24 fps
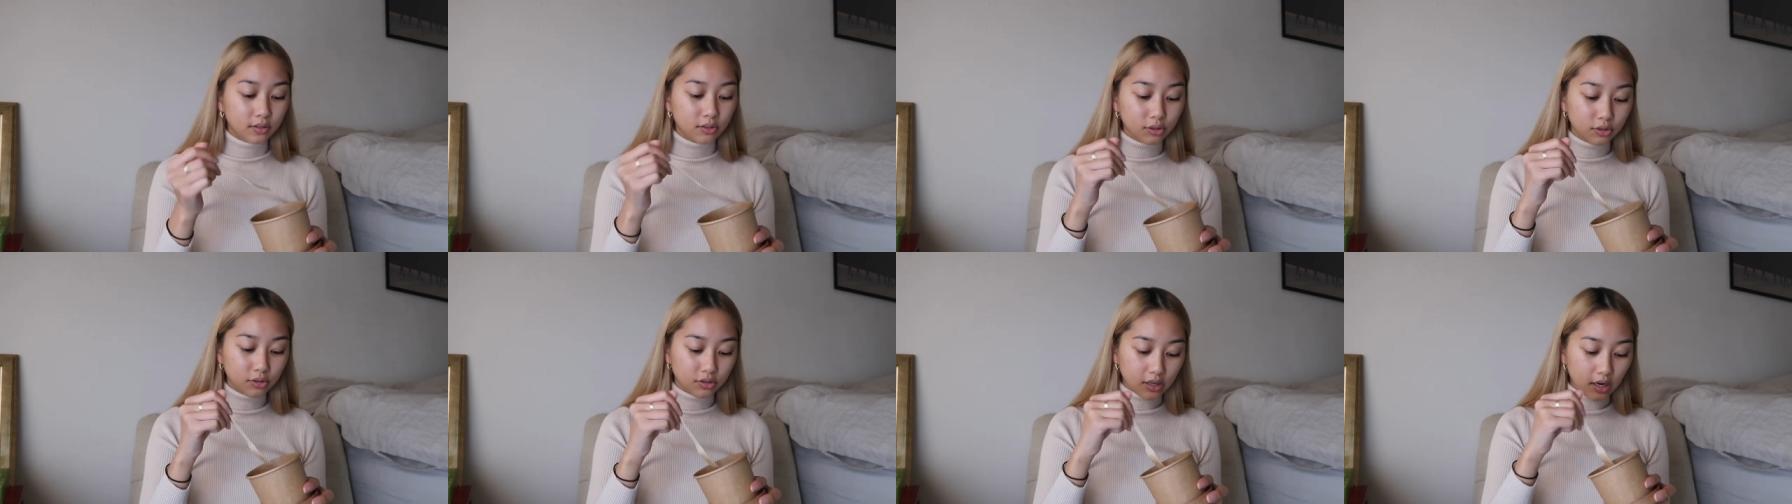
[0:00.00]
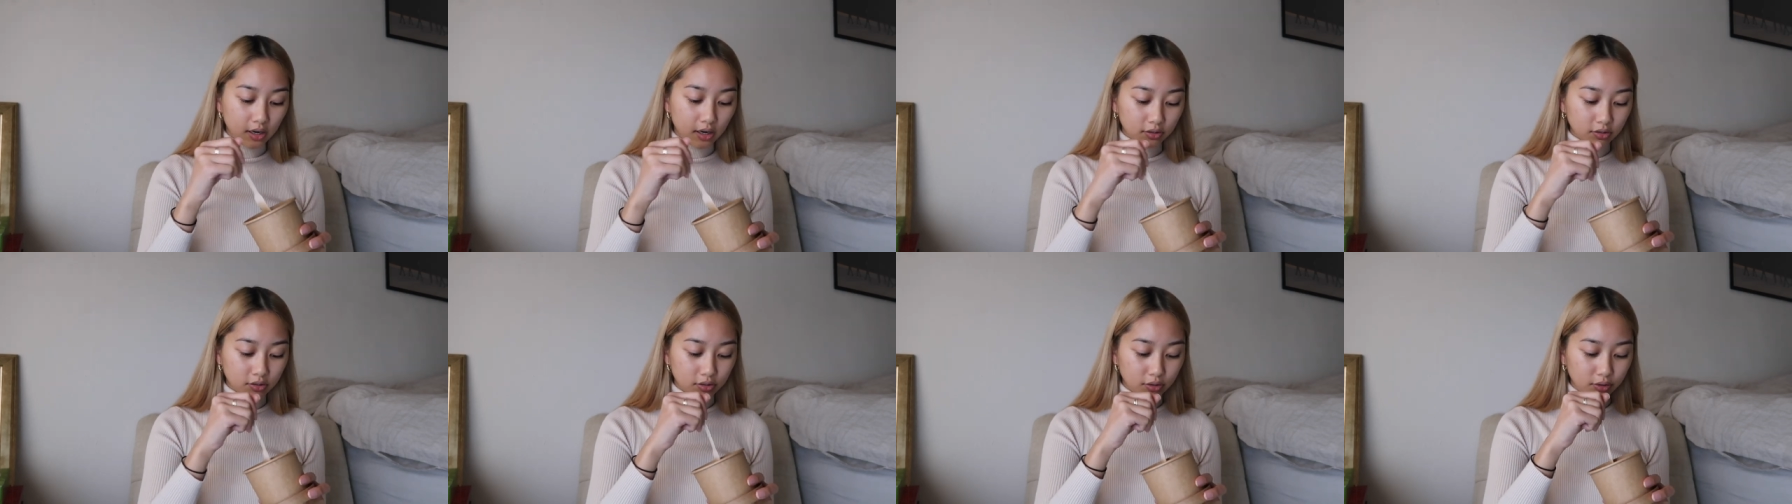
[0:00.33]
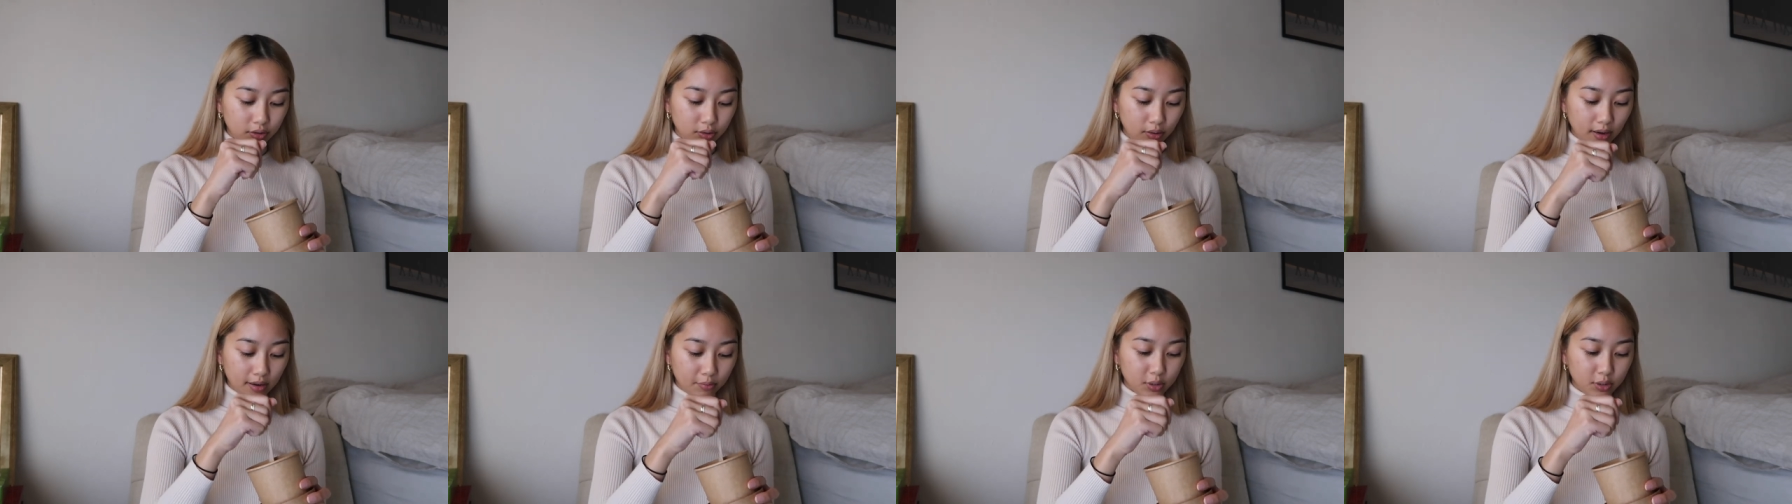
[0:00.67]
to talk
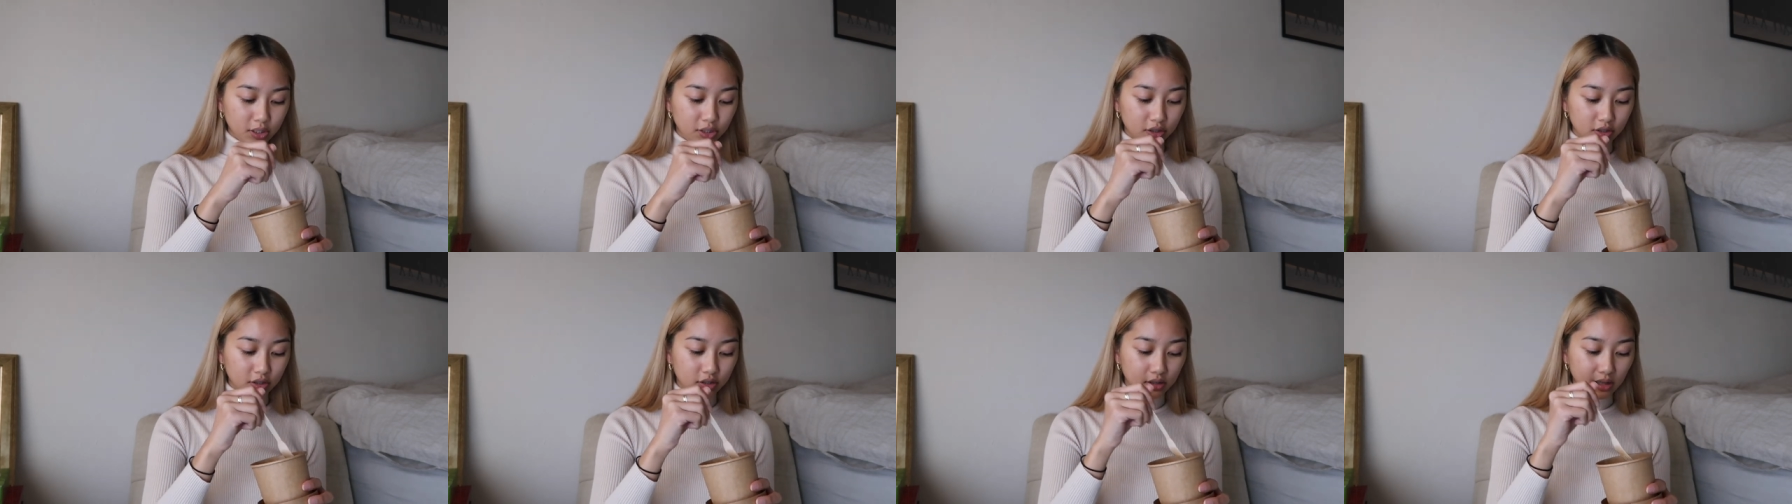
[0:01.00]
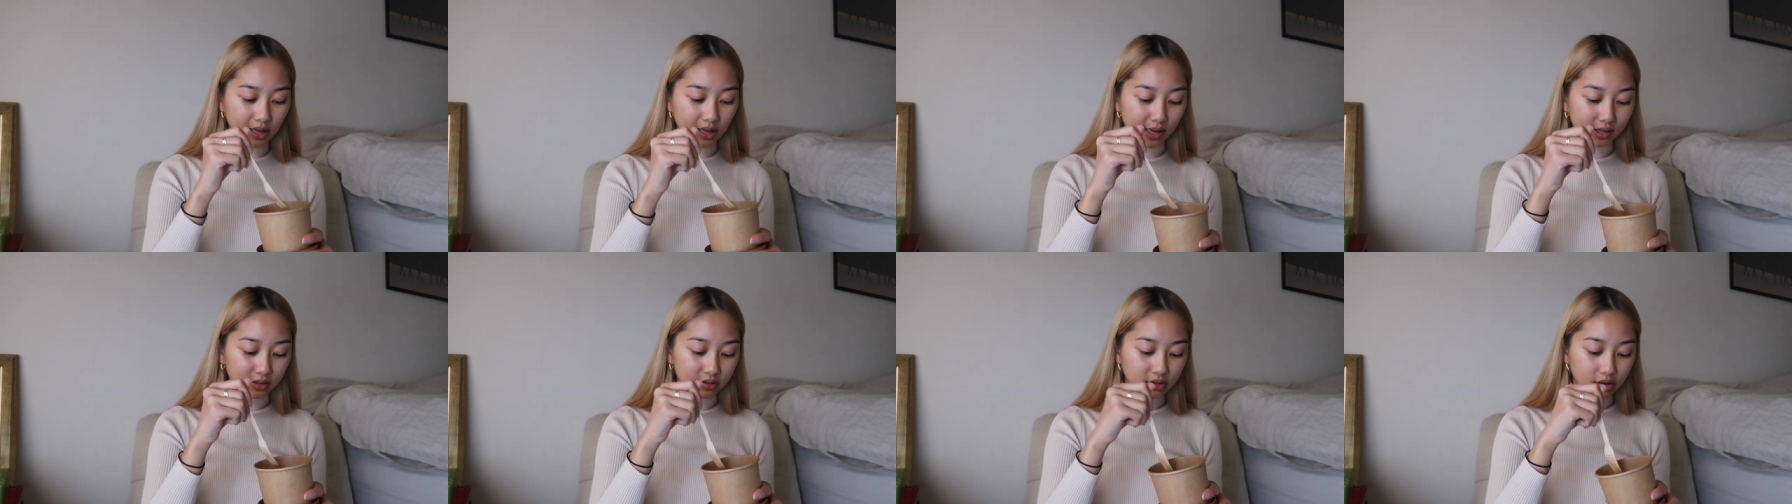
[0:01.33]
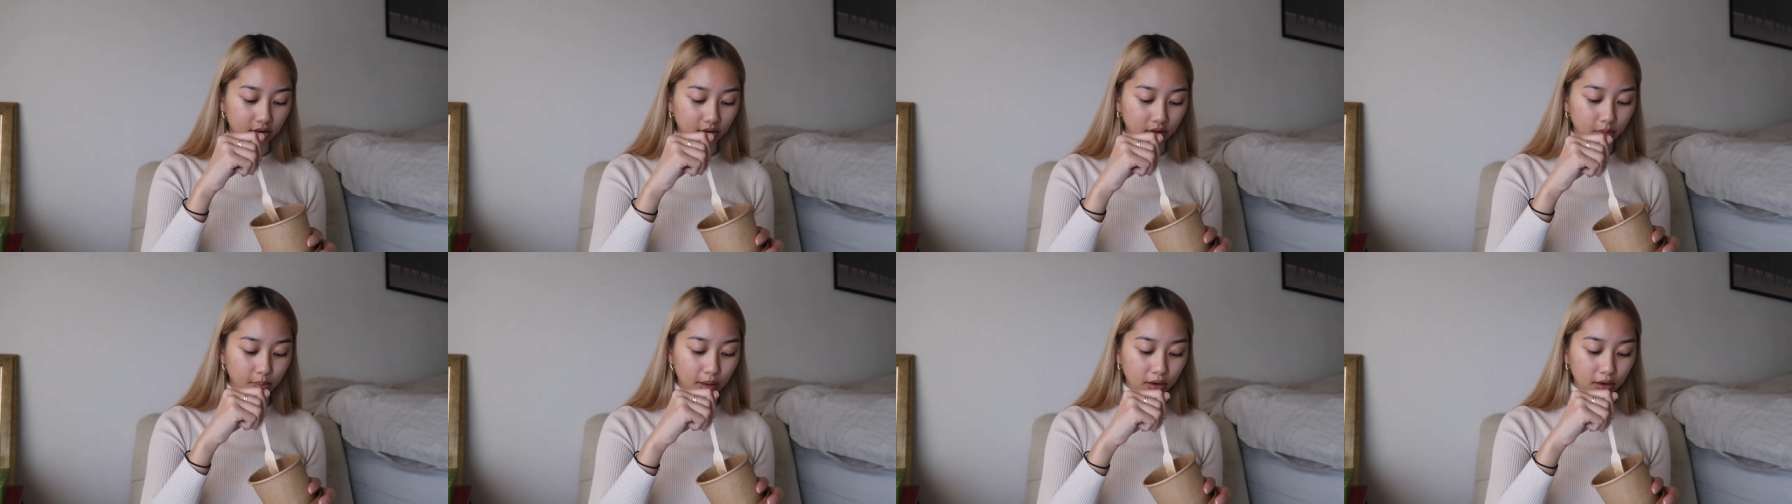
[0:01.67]
to and we just like
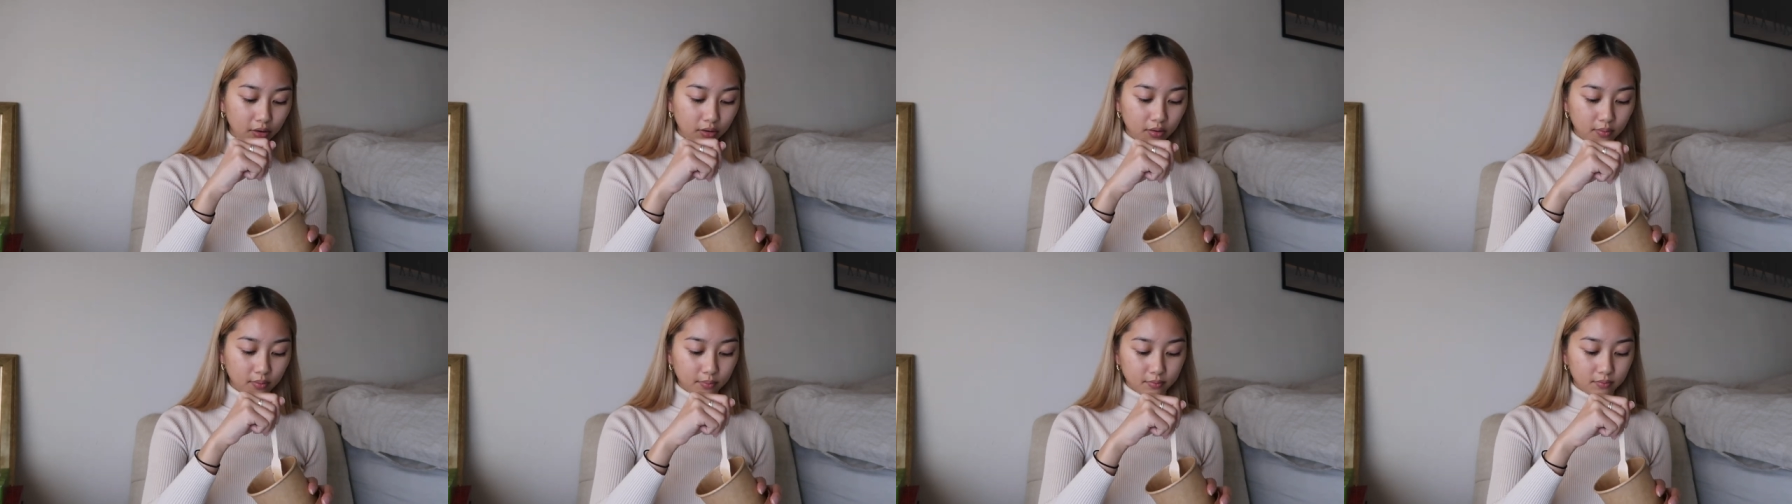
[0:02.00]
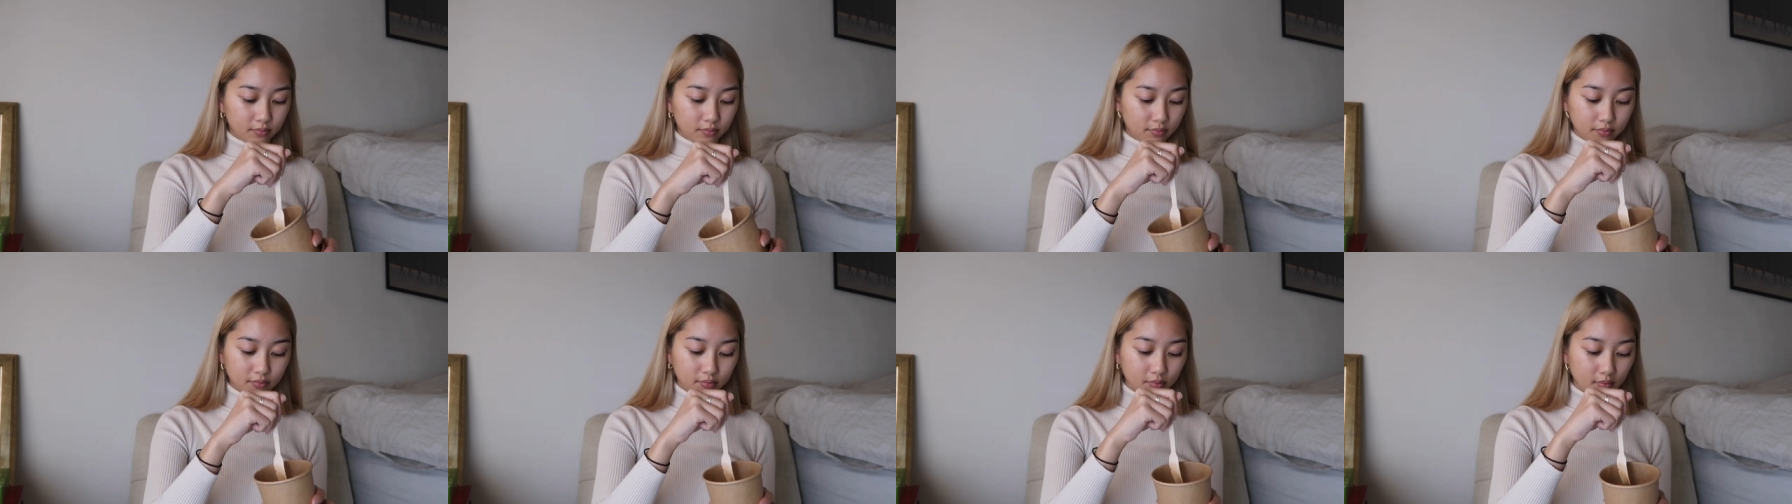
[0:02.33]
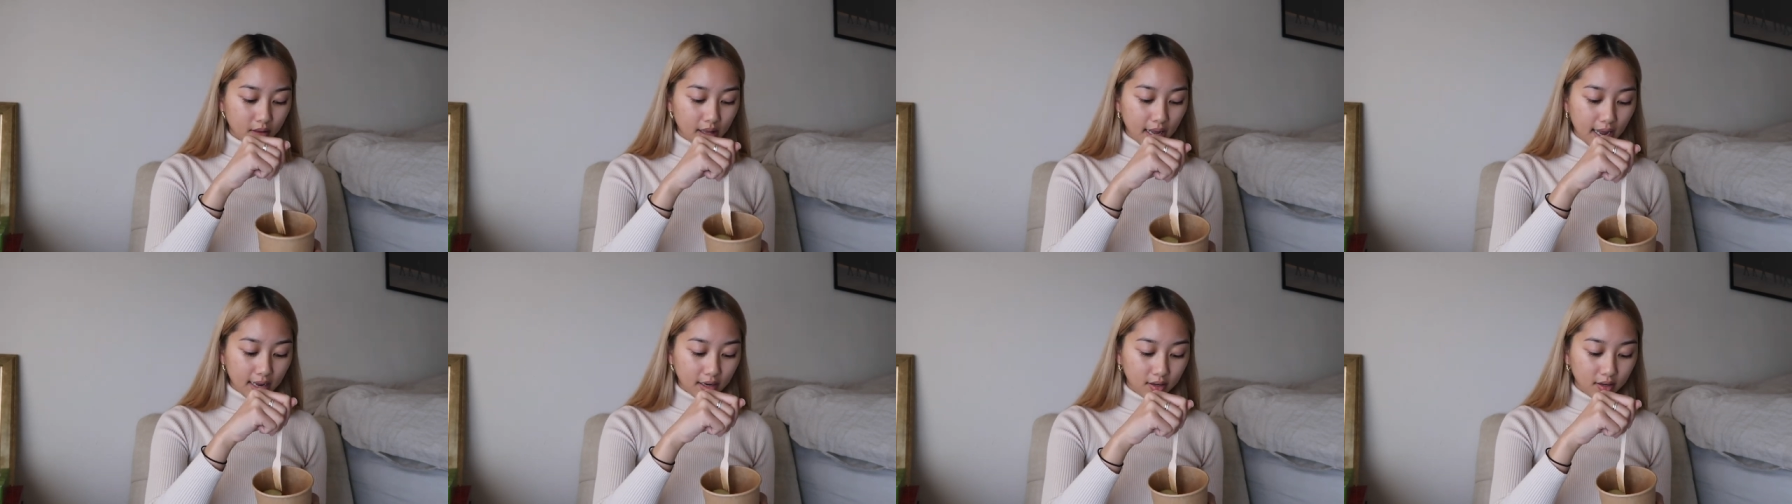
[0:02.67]
talk about
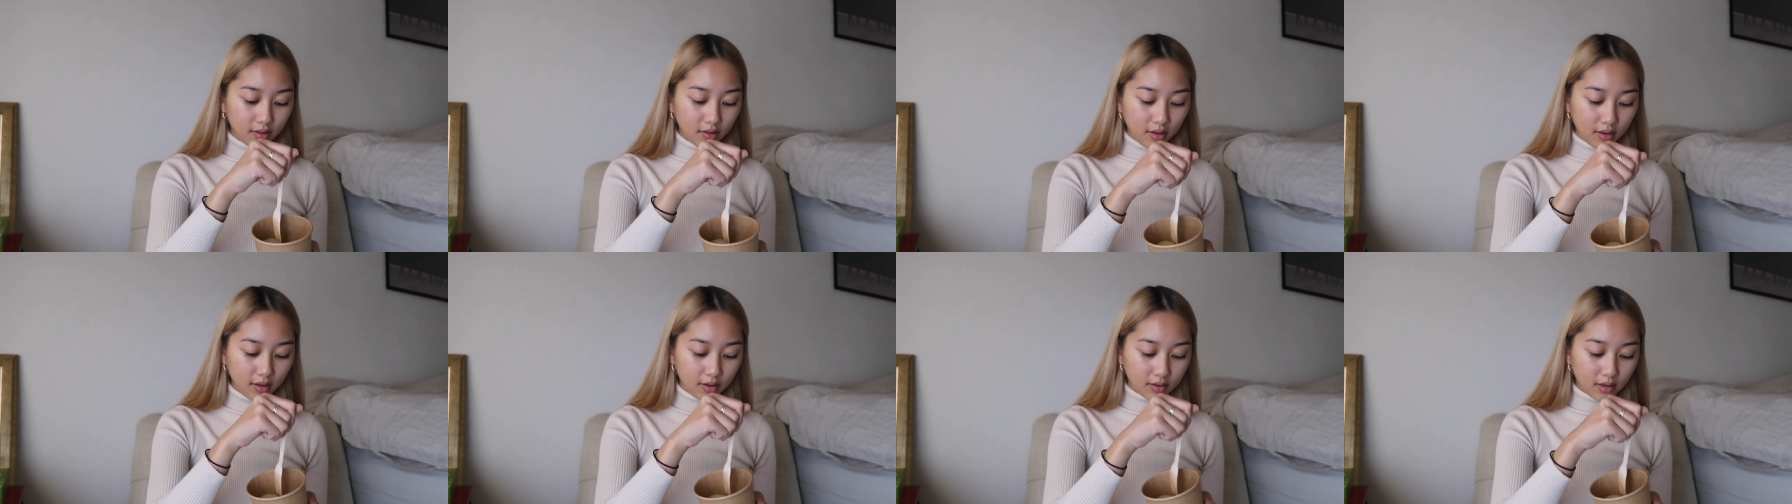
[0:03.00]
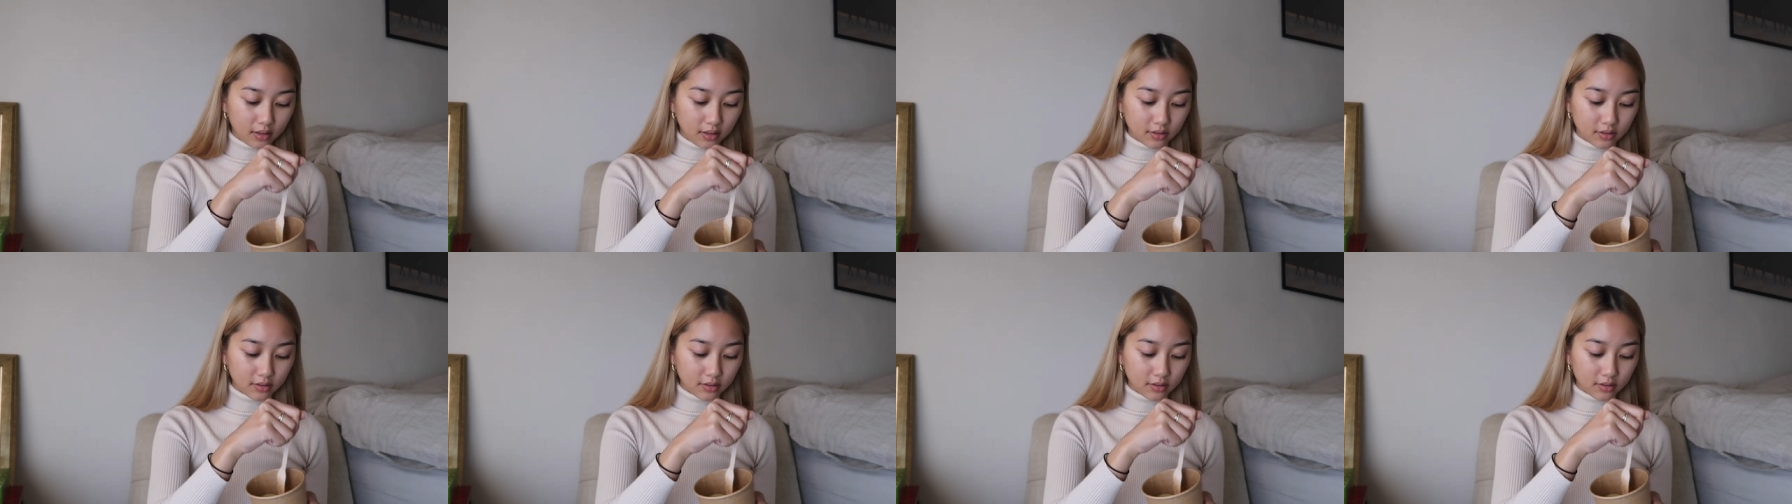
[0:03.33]
anything,